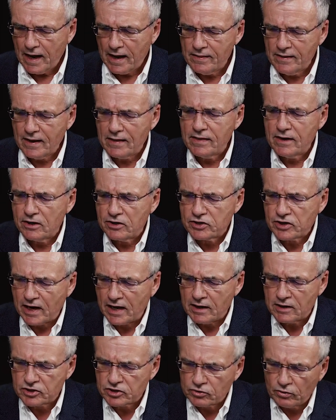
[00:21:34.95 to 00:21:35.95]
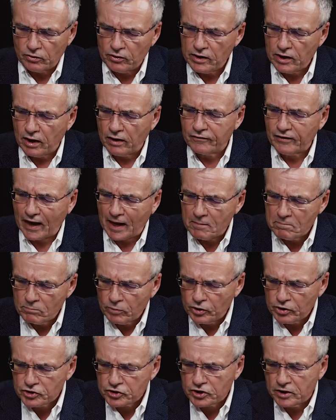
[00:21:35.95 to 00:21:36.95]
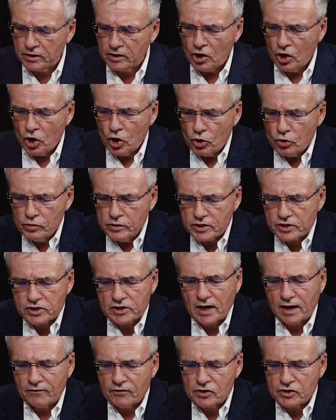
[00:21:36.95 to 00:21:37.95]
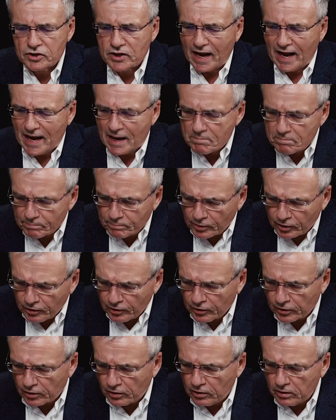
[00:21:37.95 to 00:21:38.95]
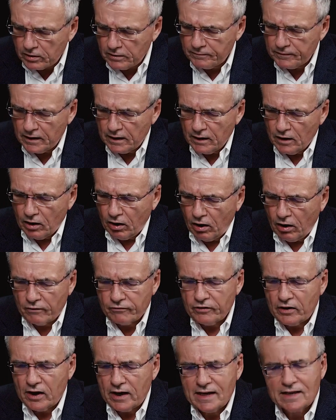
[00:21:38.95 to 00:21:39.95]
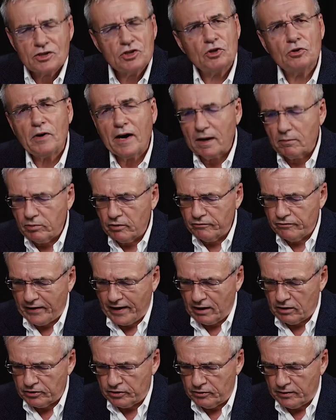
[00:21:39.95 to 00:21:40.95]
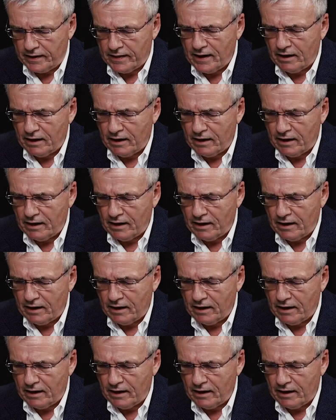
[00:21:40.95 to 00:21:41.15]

And then there's a story of a merchant who discovers a pearl of incredible value.